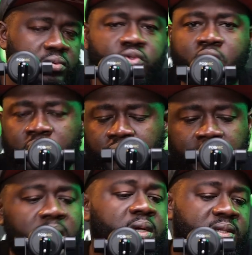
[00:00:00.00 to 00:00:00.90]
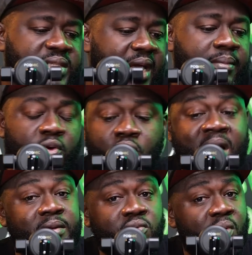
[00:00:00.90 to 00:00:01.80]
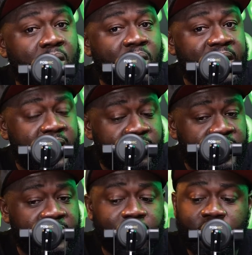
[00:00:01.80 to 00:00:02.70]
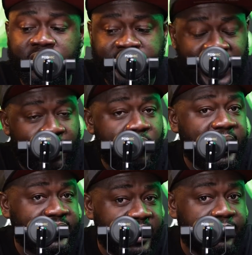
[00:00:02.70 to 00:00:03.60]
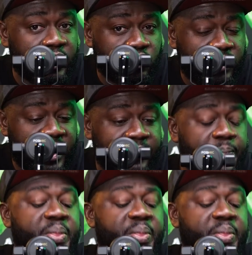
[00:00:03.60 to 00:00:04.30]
So term no one year what now term no so year.